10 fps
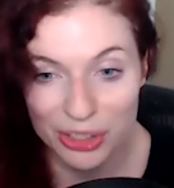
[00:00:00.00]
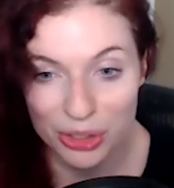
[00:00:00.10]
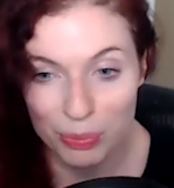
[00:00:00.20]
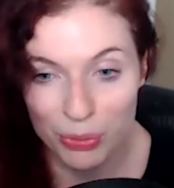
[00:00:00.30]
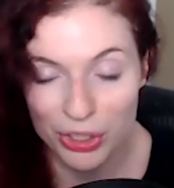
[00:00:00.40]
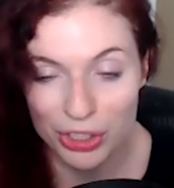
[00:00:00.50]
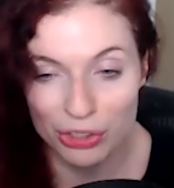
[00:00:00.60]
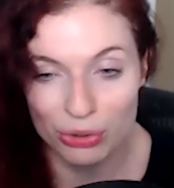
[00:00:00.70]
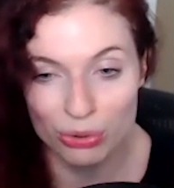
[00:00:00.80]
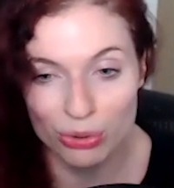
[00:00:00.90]
that your opponent
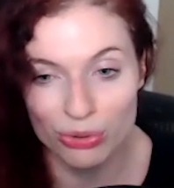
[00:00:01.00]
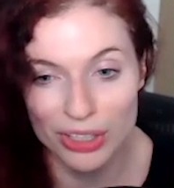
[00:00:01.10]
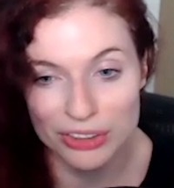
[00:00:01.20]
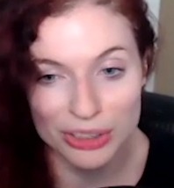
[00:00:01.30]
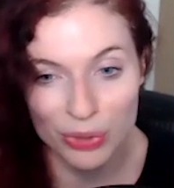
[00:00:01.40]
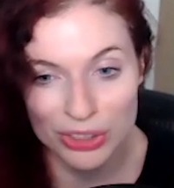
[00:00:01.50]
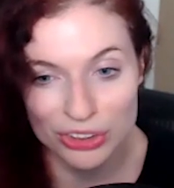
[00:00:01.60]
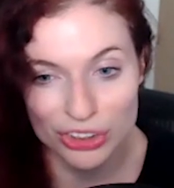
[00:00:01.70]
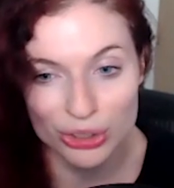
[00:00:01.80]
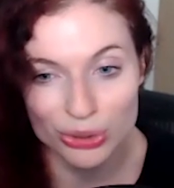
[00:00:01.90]
can do 2 things at
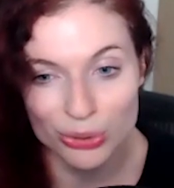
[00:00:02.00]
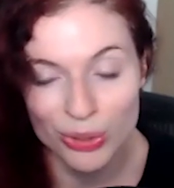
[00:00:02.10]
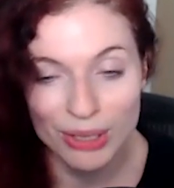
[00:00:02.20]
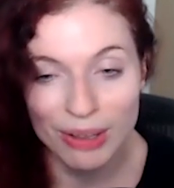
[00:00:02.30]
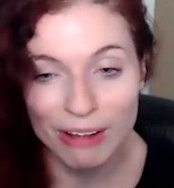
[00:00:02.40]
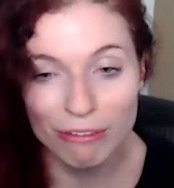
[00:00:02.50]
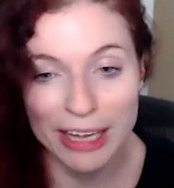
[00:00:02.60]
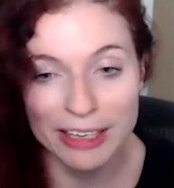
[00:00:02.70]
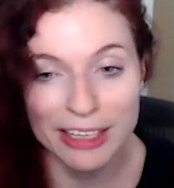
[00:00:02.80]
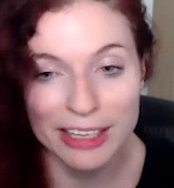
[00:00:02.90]
once to you,
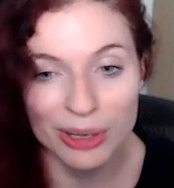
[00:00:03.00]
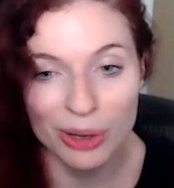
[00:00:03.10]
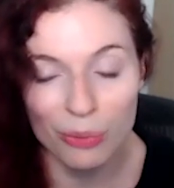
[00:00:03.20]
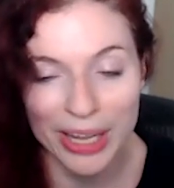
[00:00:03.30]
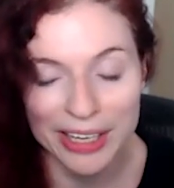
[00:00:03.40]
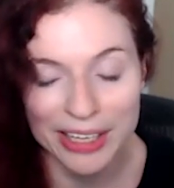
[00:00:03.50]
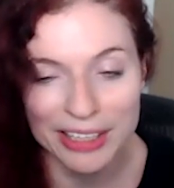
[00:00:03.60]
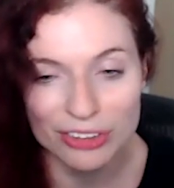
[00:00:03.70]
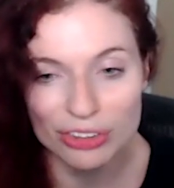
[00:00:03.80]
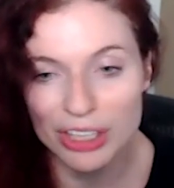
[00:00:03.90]
finding a way.